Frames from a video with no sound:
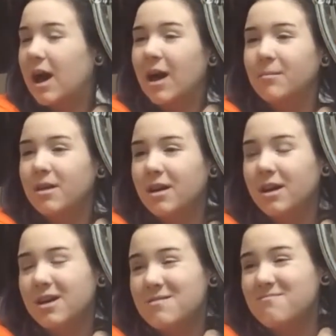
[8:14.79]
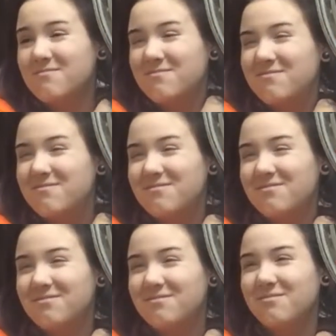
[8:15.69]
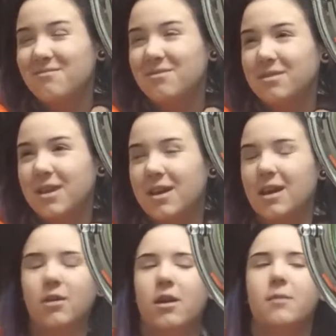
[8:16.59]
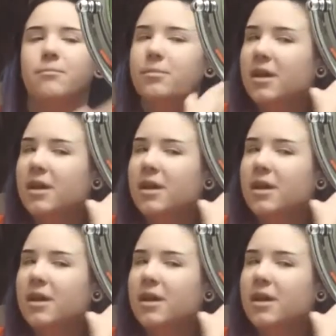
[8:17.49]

I'm not, like, okay,